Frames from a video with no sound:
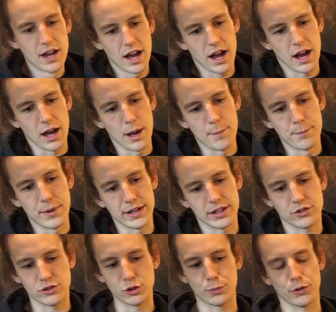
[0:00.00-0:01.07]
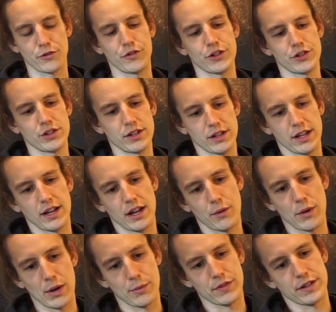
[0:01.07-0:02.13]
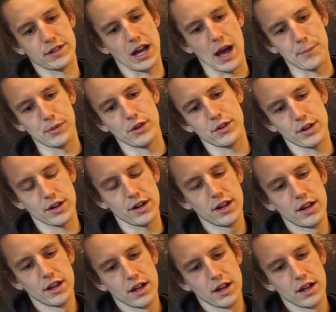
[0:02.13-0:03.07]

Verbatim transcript: Um, but it's super efficient. And I went with a top loader,